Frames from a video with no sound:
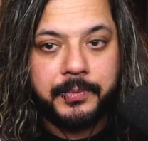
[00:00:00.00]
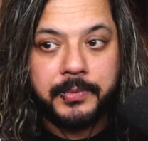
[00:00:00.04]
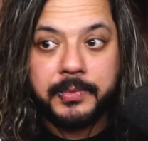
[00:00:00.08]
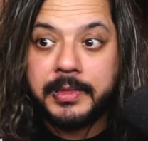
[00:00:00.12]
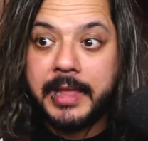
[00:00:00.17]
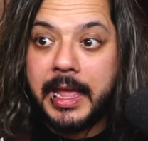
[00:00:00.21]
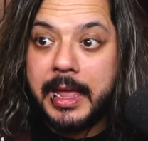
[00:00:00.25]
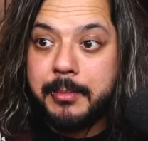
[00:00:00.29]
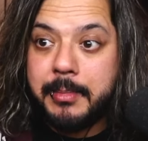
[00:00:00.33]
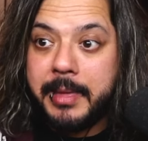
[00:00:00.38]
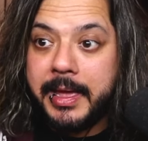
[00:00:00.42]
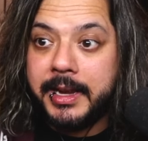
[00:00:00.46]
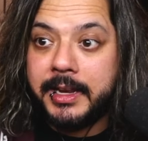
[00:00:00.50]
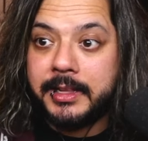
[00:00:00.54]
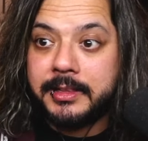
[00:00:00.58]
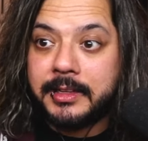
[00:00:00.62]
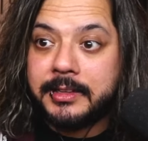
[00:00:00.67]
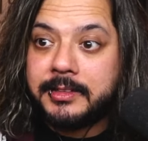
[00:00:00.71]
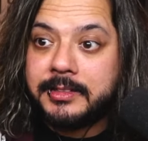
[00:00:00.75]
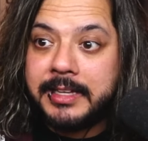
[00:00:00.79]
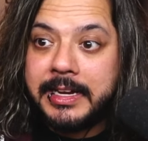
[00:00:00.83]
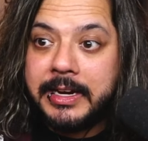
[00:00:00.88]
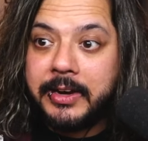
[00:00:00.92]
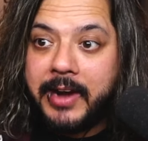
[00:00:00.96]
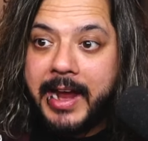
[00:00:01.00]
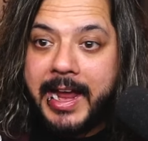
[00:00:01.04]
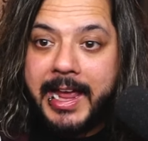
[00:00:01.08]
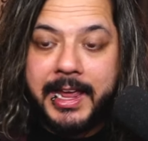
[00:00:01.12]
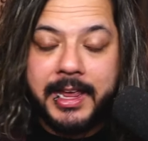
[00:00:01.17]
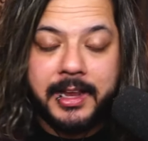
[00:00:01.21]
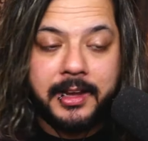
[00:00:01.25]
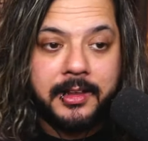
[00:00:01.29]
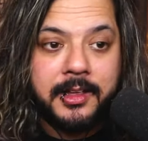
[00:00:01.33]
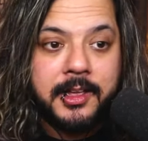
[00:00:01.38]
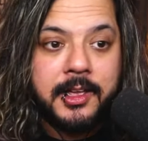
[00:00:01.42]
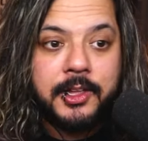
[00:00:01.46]
They made it to tier
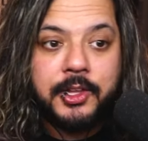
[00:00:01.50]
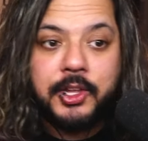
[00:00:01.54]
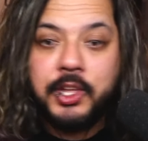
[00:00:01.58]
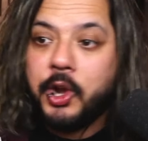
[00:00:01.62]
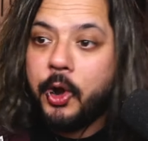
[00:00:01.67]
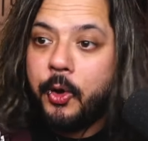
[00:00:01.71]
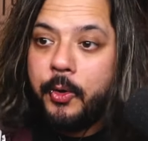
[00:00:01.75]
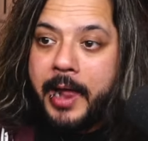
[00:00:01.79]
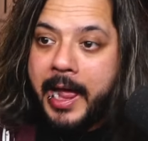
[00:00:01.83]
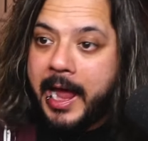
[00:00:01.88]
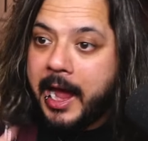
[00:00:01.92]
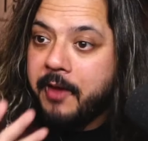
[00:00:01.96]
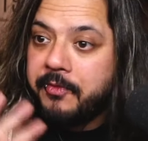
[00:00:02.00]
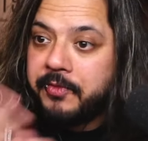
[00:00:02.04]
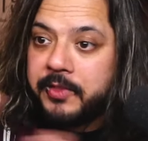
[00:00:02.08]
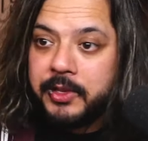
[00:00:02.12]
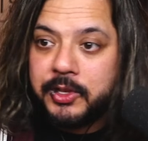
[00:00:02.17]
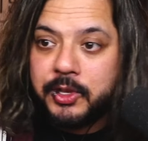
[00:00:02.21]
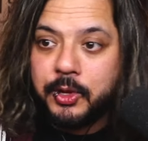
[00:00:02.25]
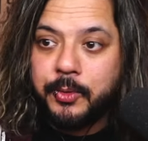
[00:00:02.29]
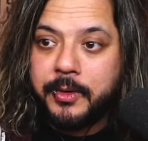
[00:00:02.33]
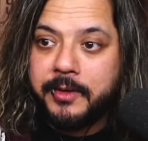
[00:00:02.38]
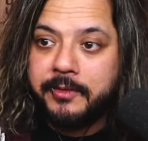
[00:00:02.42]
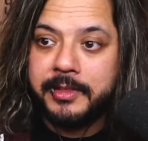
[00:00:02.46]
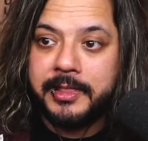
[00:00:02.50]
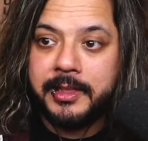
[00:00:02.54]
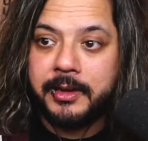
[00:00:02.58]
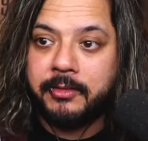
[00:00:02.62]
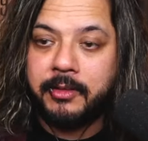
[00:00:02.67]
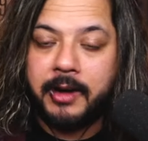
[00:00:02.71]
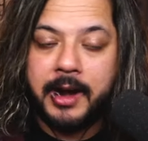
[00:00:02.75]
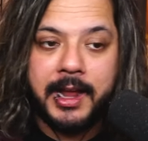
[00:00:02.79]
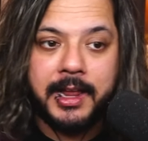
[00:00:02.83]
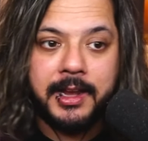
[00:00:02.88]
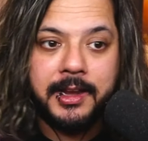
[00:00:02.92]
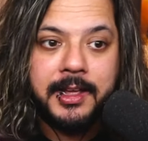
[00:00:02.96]
8. You don't have to do everything
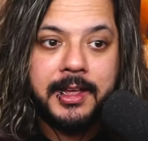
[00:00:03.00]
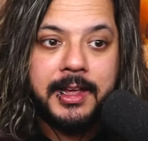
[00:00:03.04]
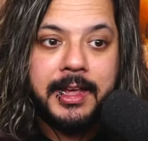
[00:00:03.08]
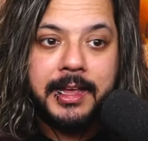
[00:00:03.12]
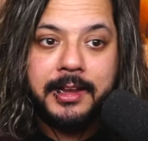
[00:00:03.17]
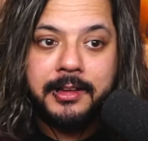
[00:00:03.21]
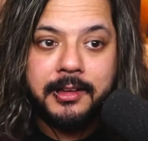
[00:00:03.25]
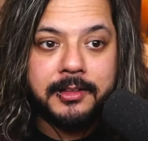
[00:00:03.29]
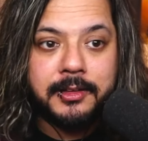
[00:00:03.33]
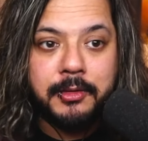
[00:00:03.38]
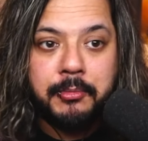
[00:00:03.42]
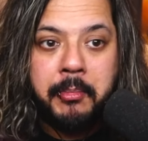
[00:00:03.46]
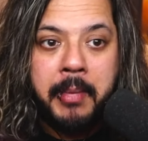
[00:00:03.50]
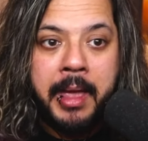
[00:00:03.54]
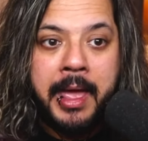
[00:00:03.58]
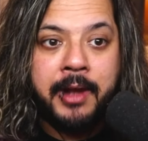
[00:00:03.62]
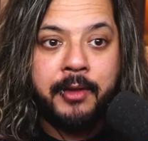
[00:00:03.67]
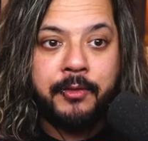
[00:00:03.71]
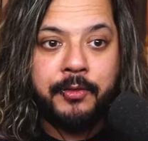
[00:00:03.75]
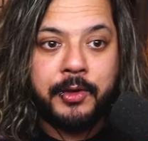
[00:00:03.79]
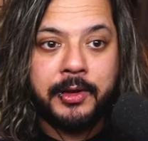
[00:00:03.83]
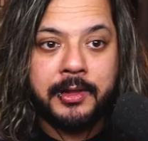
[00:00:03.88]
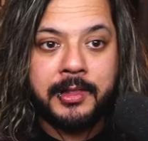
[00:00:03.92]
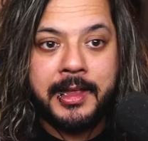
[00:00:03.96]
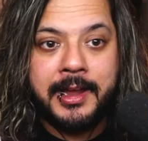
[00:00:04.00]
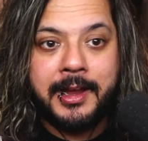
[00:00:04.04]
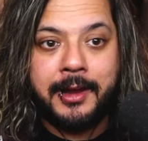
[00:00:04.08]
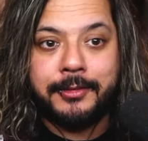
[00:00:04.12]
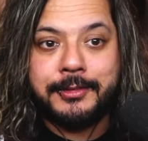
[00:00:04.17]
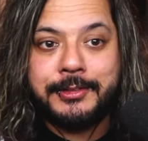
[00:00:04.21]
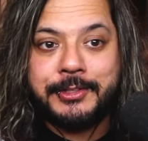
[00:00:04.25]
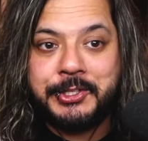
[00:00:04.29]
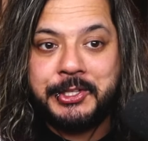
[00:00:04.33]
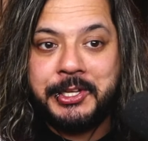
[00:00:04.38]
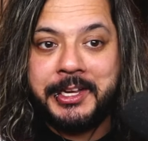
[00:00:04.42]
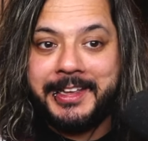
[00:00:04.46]
right. It doesn't matter if your
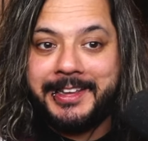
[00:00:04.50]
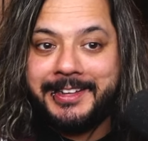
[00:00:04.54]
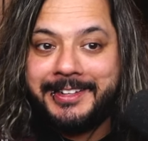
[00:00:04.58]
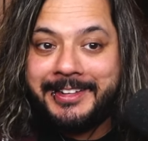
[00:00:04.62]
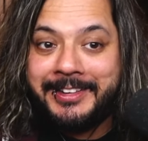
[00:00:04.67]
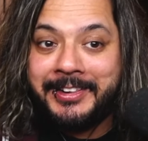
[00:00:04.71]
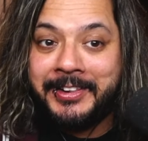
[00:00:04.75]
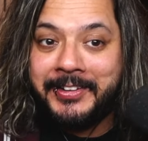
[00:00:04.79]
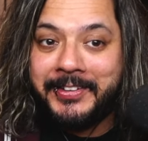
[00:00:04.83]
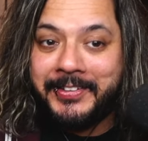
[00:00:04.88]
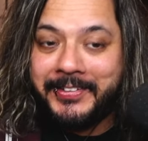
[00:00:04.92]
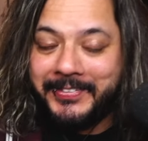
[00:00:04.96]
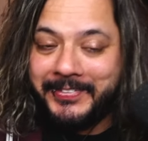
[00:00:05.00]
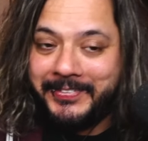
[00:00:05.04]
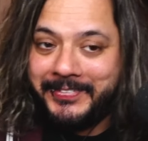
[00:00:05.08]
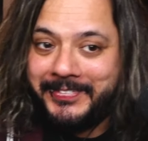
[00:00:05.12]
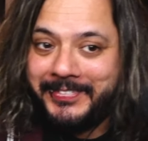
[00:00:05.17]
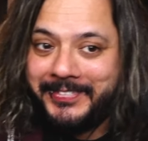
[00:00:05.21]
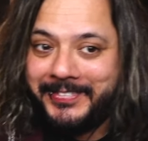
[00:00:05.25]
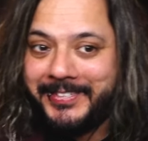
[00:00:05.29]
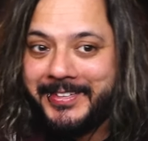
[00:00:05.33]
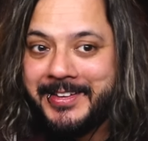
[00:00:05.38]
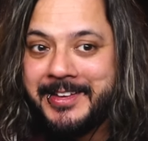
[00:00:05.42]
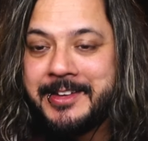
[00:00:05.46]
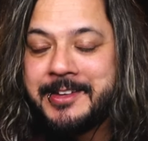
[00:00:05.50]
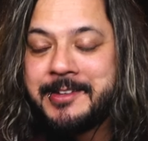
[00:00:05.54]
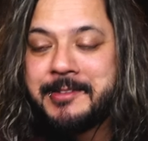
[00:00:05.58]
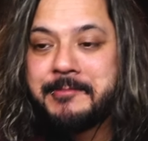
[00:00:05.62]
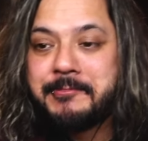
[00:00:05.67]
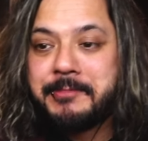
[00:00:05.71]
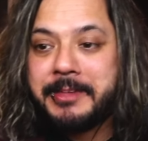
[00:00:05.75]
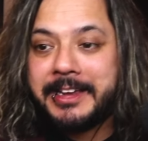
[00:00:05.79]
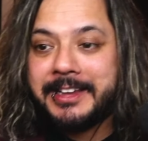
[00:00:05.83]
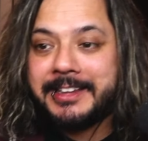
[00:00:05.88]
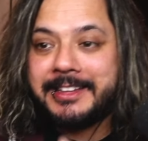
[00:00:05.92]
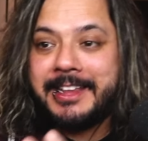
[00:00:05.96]
layout's shit.
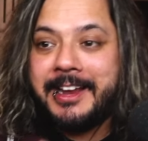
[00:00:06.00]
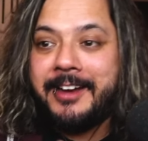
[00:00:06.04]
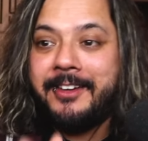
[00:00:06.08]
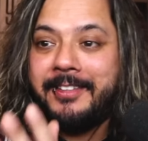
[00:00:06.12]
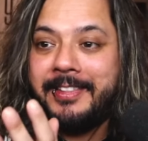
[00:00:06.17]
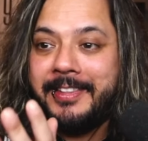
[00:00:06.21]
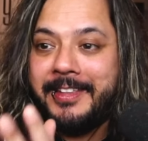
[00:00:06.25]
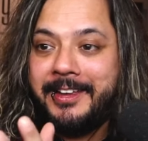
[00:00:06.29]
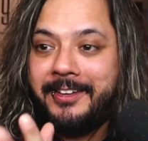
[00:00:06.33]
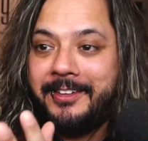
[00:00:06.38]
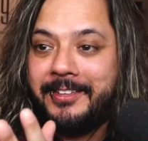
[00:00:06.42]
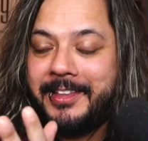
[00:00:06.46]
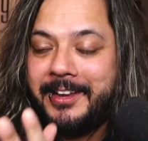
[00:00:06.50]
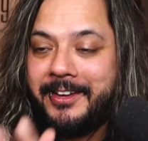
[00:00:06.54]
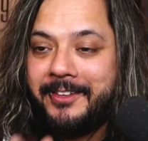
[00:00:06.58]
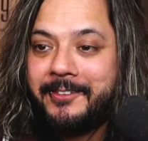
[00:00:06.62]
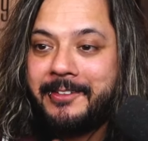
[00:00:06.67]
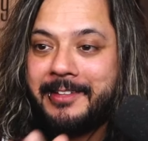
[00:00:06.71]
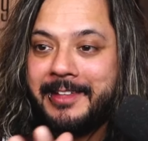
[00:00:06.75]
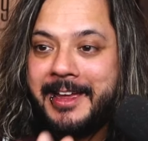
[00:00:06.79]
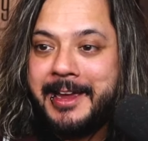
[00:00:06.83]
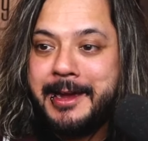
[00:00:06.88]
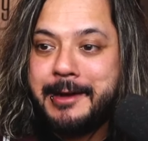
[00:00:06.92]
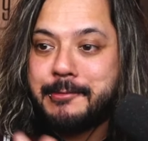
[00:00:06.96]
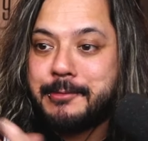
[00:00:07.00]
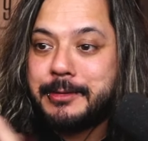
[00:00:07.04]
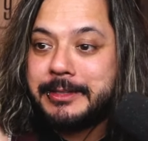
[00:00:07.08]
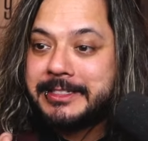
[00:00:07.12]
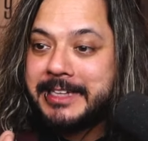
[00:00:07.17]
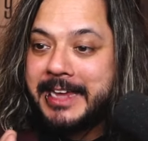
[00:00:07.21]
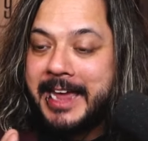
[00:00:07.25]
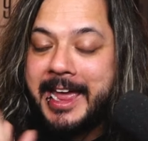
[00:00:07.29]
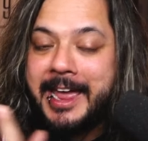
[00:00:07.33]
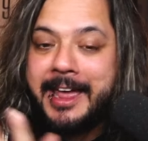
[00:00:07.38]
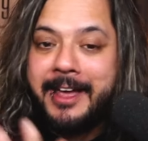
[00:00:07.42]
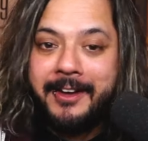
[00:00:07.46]
Because their layout was
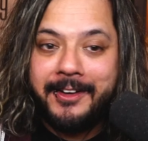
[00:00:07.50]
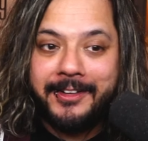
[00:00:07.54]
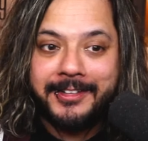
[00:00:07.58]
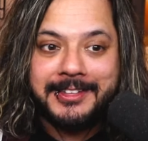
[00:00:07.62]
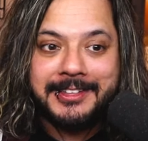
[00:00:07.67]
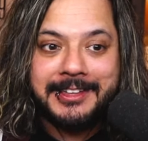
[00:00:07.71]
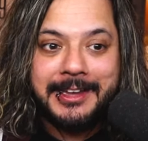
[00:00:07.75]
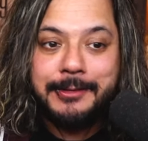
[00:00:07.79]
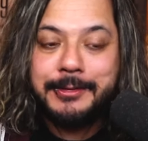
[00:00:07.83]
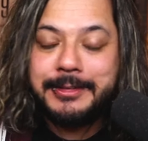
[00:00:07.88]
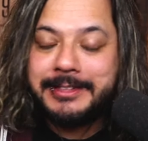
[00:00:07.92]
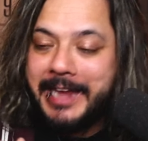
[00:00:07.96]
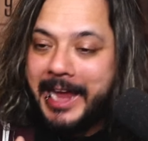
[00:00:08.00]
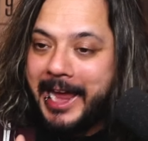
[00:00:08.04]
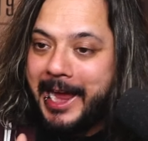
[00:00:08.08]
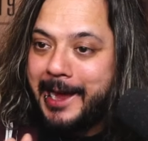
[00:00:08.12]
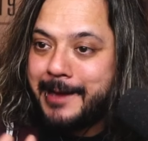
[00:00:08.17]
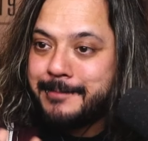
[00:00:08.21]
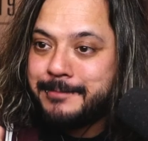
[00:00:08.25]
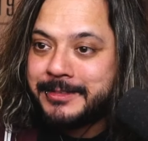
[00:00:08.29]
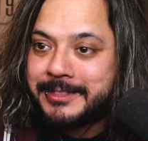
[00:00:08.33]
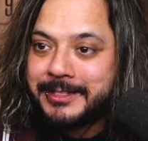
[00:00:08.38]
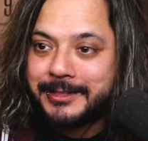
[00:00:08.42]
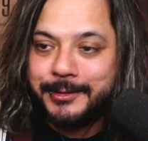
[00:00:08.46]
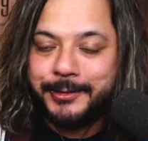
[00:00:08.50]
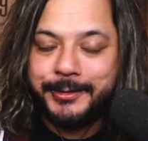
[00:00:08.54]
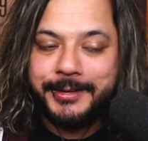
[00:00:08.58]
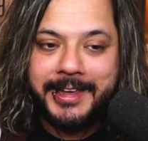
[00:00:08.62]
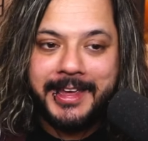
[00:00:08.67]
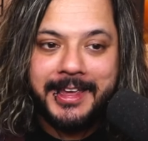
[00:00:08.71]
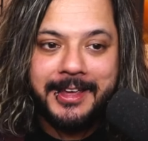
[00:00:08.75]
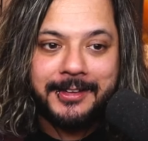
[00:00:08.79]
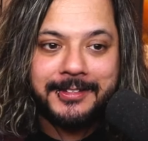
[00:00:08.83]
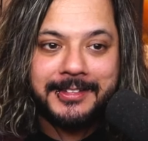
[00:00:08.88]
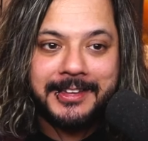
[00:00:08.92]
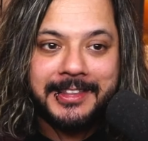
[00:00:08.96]
chaos. It was absolute
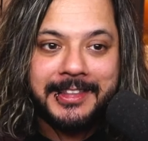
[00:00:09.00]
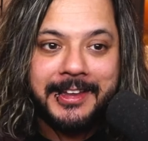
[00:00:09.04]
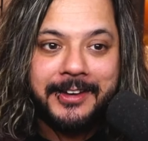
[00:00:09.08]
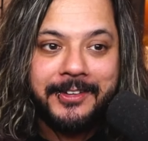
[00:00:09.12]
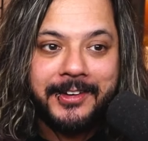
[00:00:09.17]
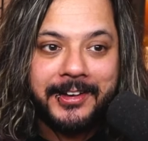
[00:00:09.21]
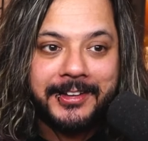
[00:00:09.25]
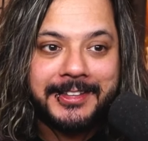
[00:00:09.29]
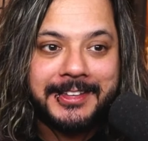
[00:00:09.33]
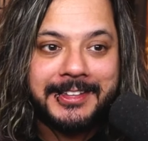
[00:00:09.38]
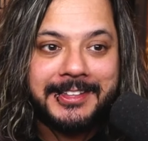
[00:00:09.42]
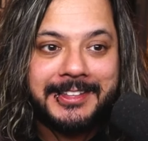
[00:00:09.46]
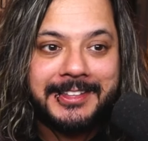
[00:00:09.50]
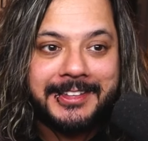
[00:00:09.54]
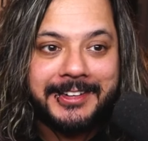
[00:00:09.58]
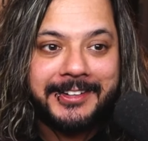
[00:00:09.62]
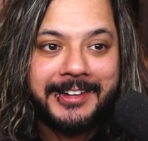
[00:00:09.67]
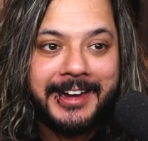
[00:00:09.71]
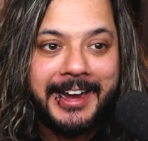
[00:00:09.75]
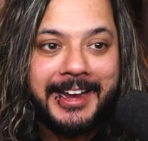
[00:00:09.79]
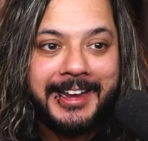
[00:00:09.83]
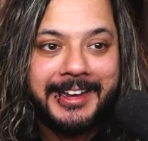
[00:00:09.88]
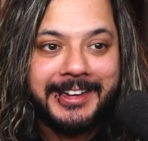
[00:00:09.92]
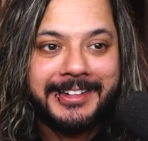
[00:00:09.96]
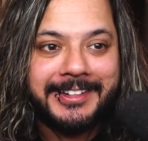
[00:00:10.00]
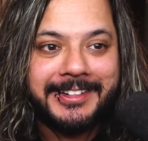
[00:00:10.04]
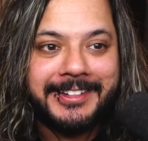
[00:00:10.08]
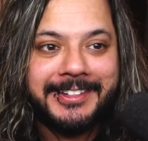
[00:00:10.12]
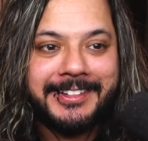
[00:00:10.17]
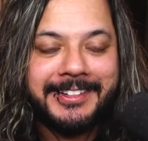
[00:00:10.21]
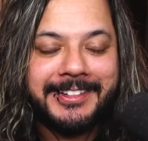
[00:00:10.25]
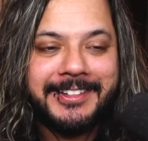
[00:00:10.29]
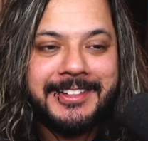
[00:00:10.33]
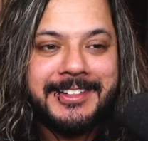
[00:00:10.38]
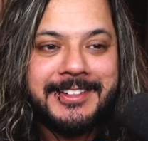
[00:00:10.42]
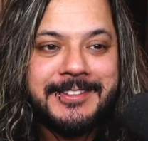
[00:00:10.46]
chaos and they've got to tier 8.
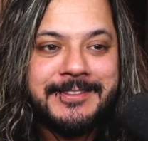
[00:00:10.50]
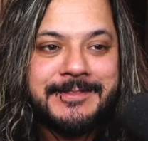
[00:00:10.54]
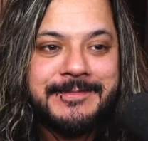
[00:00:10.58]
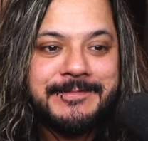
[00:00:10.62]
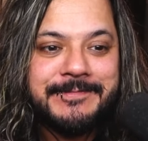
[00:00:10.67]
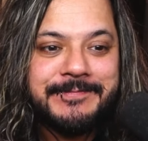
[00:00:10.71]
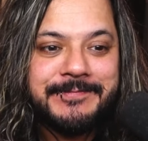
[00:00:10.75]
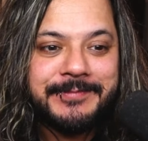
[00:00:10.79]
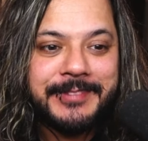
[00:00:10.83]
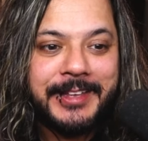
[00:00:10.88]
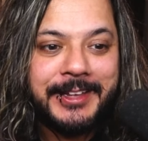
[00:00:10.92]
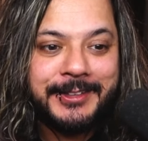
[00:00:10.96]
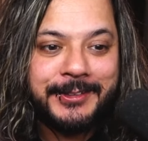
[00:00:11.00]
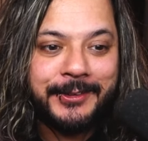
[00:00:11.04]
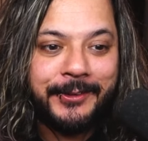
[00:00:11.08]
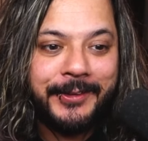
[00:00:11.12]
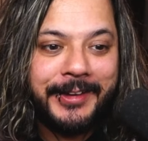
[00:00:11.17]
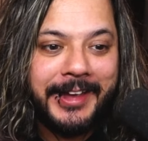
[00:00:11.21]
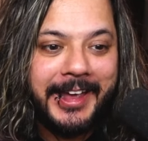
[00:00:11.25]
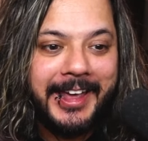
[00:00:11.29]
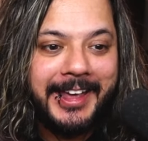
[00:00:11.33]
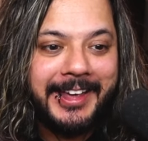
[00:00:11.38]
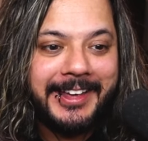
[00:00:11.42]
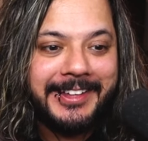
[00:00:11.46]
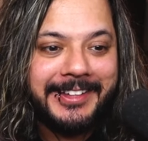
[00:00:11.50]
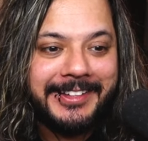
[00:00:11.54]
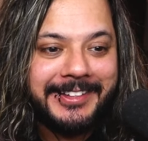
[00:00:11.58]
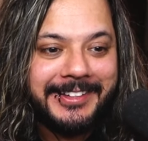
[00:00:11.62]
It's okay.